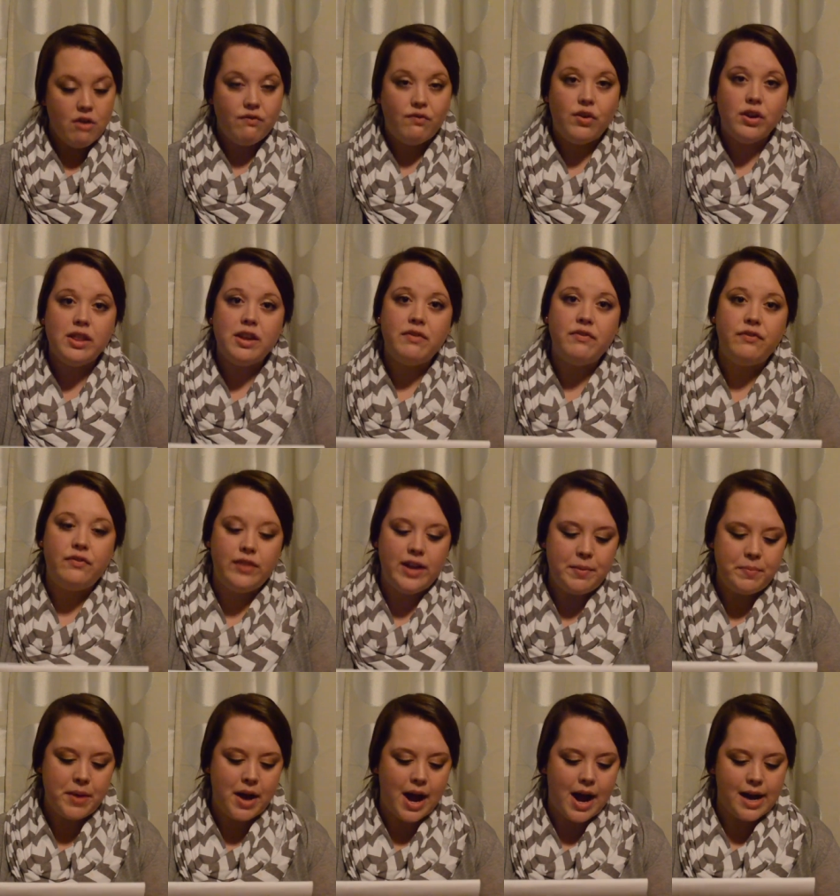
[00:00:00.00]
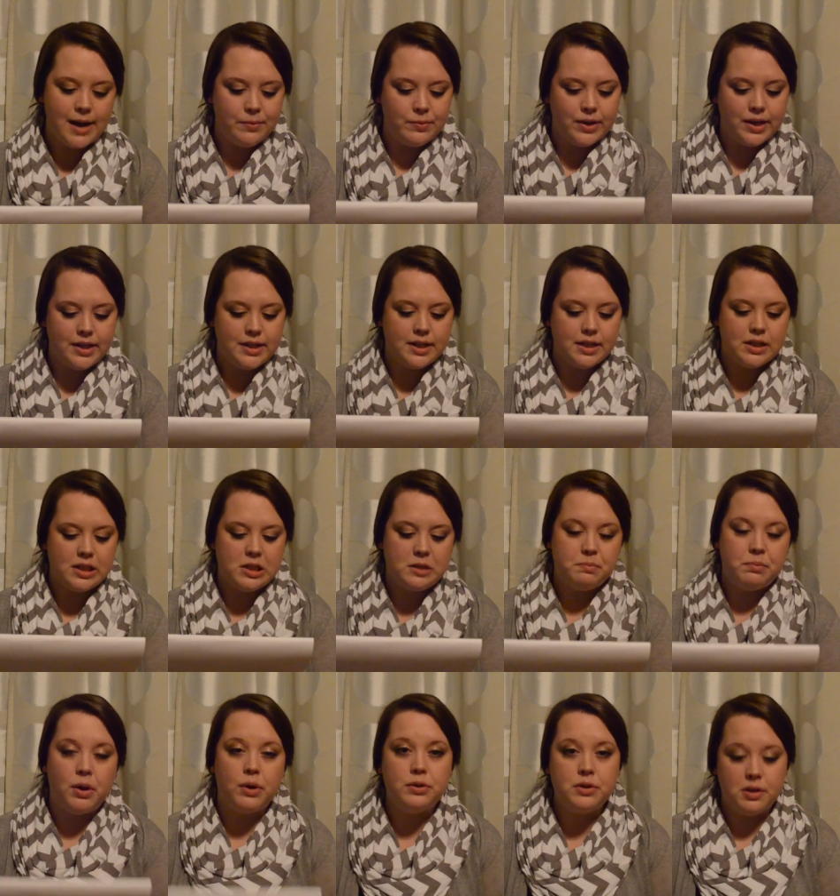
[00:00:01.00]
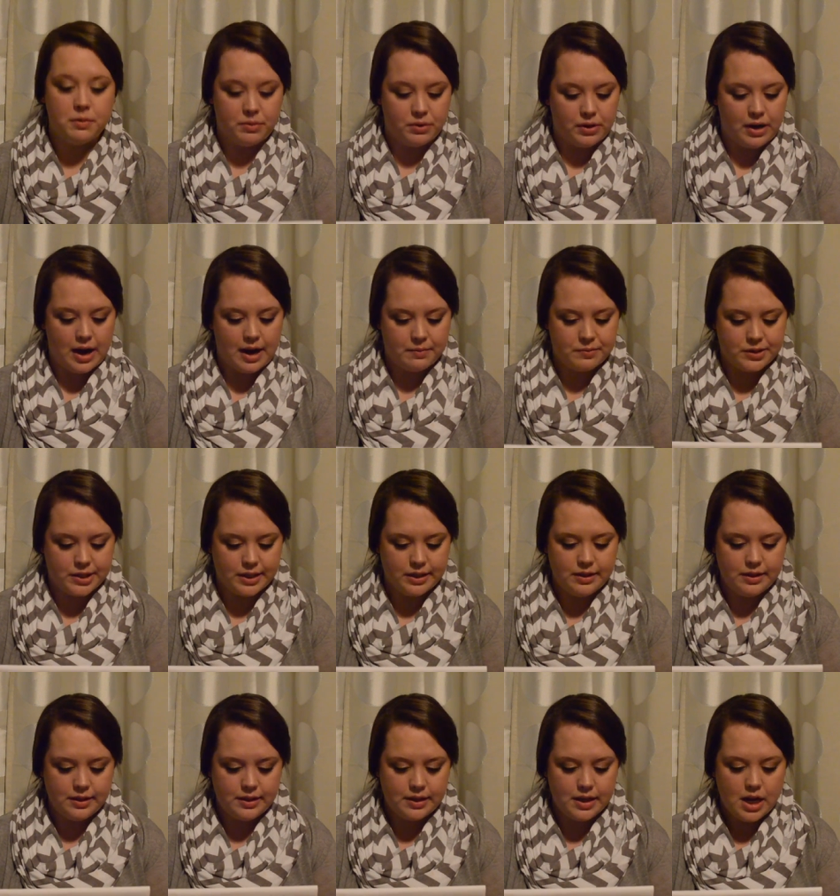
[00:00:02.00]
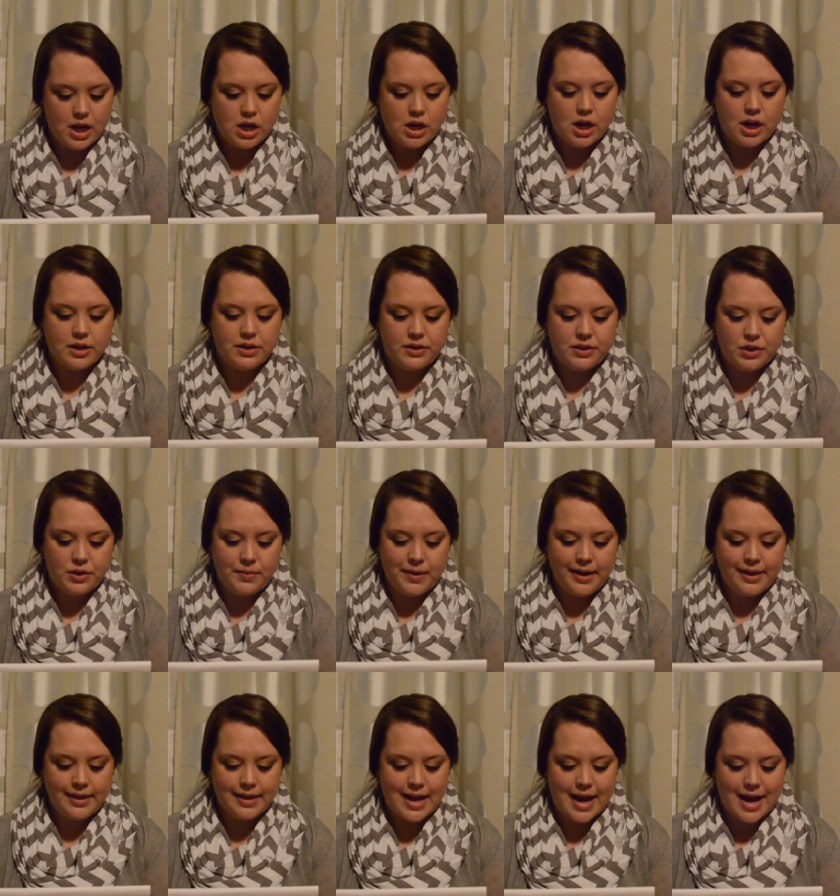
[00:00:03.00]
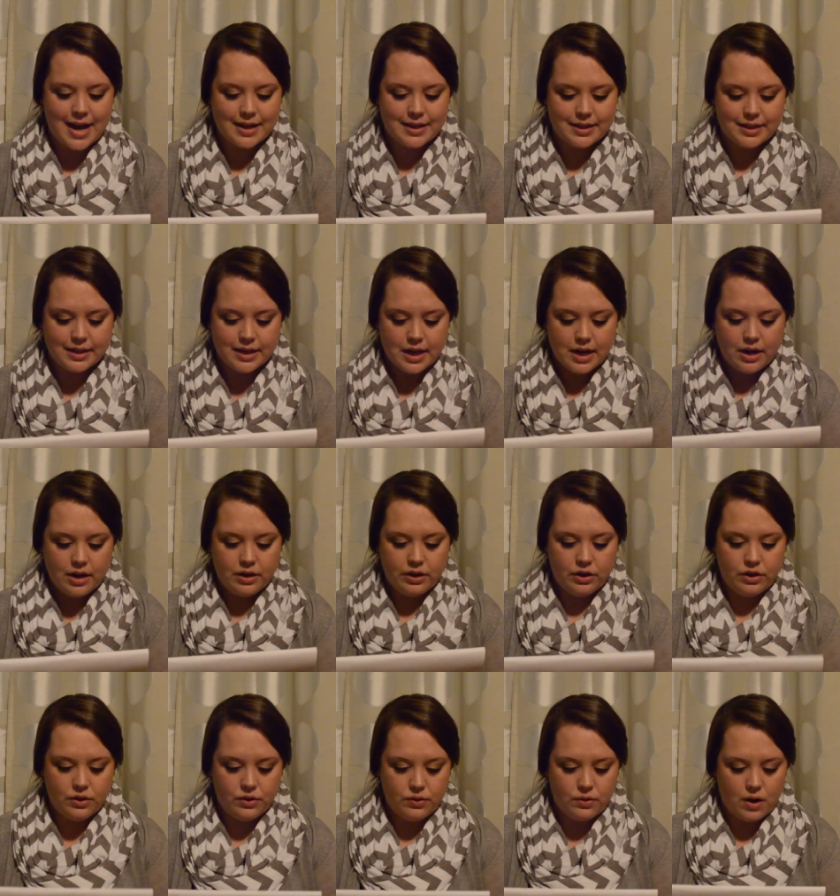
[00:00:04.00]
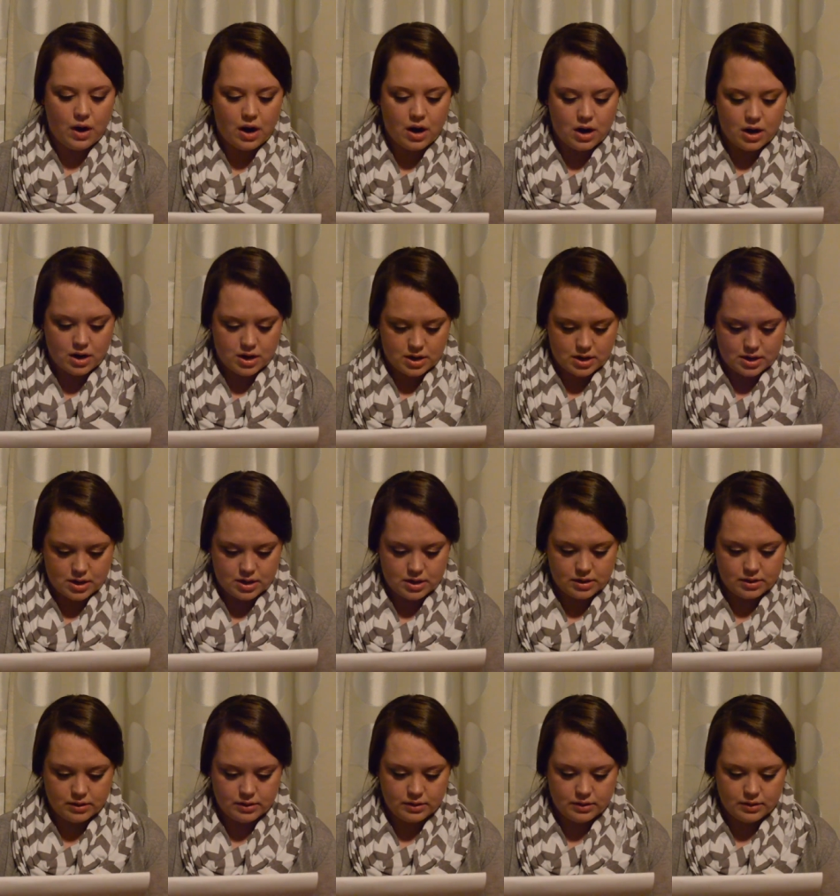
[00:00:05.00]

For the flip hybrid disposable options, assuming that you are